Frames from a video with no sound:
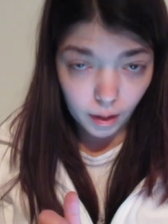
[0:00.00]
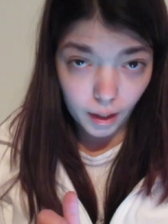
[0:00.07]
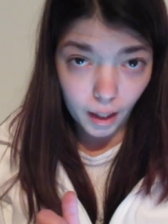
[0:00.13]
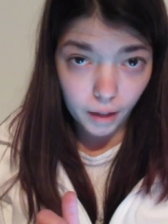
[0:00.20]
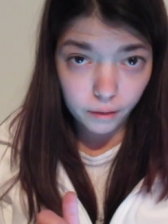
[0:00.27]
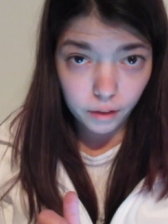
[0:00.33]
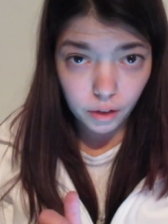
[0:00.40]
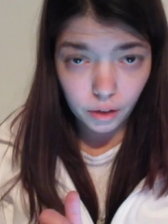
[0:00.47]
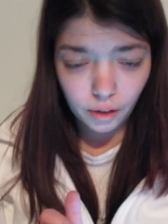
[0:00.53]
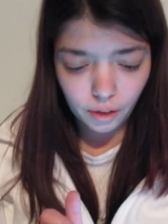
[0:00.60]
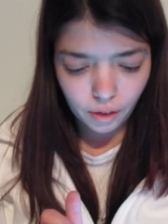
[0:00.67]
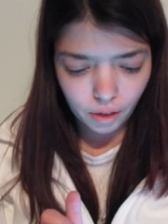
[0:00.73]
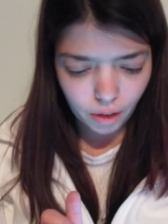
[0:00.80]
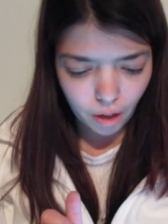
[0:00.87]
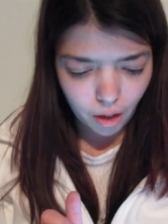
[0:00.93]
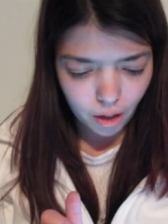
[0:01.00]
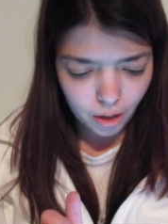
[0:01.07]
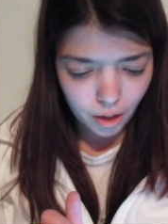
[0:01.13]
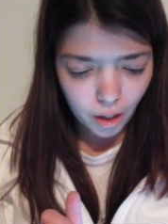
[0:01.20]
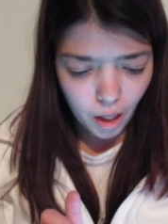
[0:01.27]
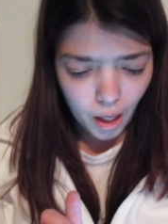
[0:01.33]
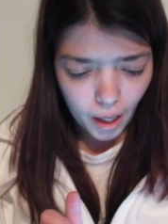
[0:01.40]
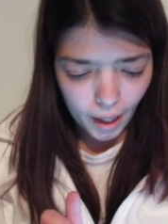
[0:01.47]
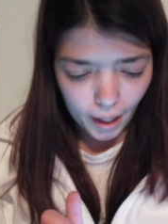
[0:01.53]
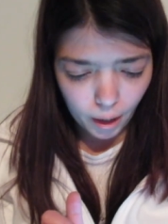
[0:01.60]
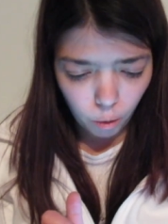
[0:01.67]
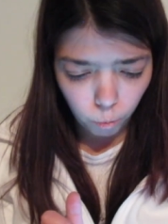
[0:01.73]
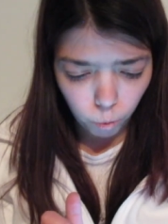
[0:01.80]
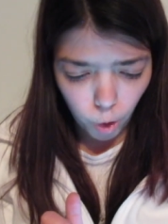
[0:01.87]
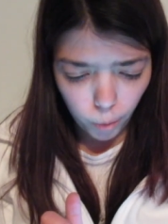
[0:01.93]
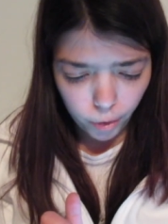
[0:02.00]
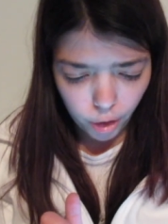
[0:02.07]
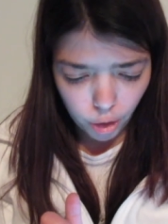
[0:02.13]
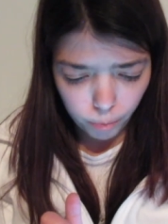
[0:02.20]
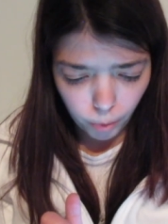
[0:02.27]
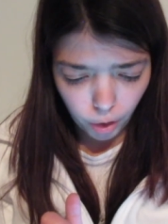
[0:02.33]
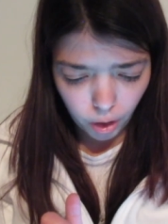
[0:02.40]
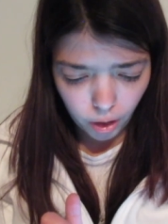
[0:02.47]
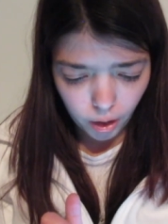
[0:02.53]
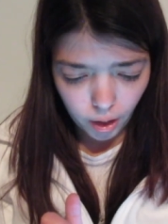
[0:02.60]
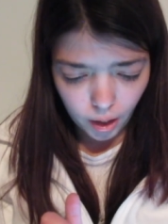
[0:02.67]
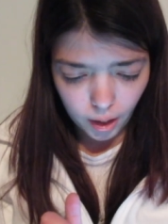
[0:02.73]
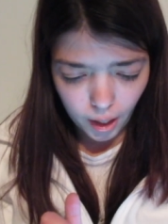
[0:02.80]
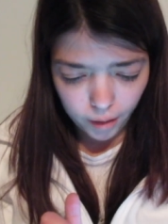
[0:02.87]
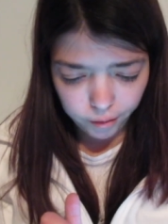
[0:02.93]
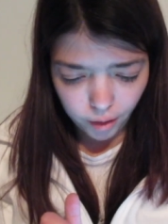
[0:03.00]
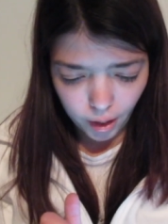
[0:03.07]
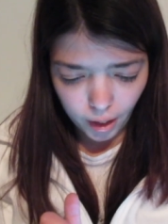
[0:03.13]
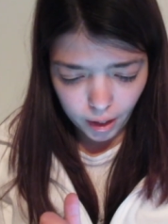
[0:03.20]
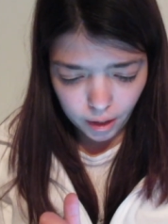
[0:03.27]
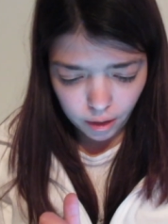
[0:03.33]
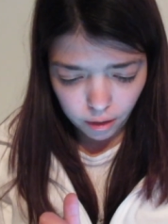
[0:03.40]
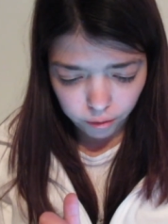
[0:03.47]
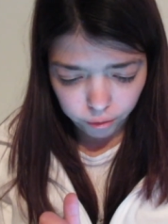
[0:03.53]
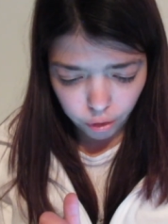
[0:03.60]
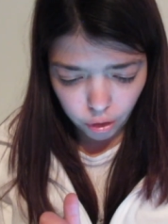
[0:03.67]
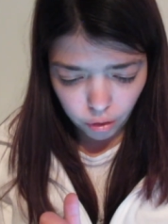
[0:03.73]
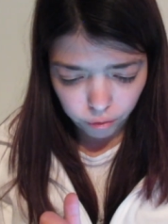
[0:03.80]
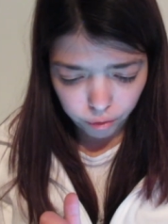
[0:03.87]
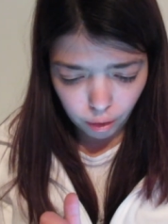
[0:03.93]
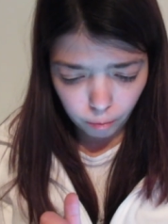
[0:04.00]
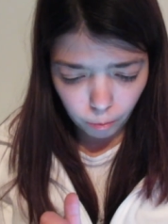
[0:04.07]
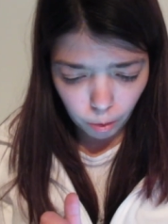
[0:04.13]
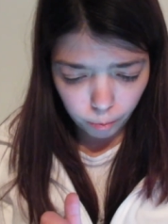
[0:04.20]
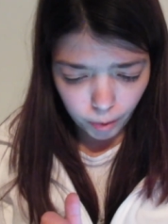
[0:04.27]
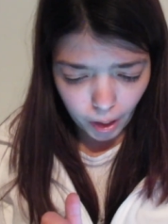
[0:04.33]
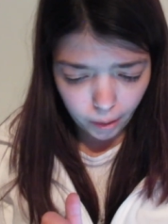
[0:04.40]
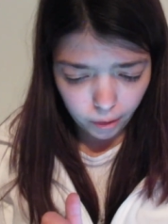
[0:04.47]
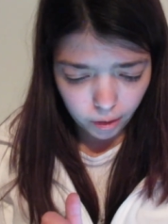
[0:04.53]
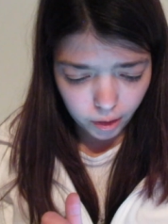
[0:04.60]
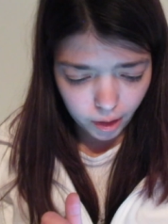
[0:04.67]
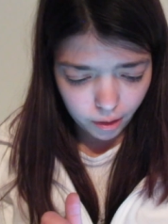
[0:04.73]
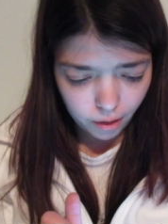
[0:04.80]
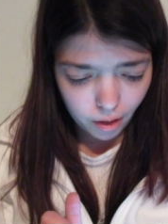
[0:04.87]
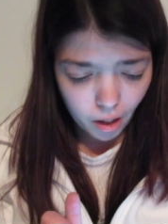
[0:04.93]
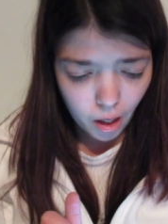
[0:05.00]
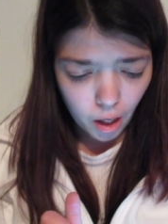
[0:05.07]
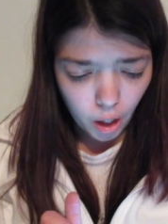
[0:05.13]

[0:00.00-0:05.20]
Now she is a god, in a warrior's body, and never has she felt more powerless.